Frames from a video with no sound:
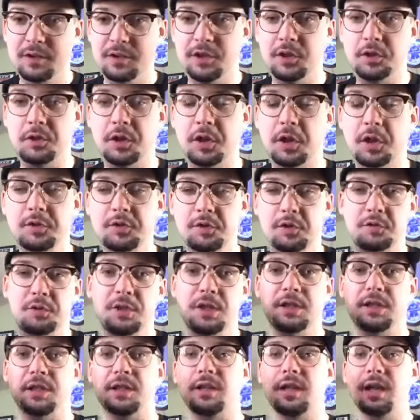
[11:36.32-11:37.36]
You can also
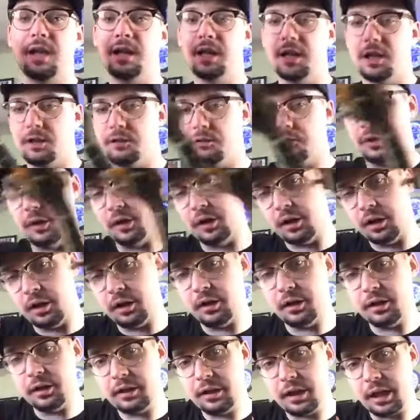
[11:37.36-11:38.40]
take a can
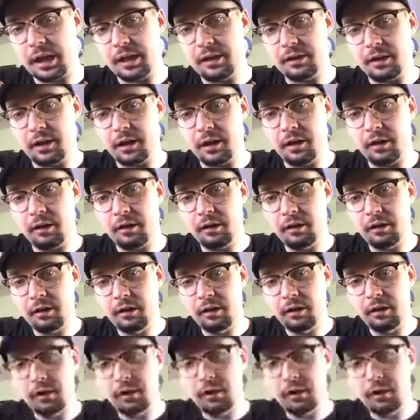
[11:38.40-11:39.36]
of canned air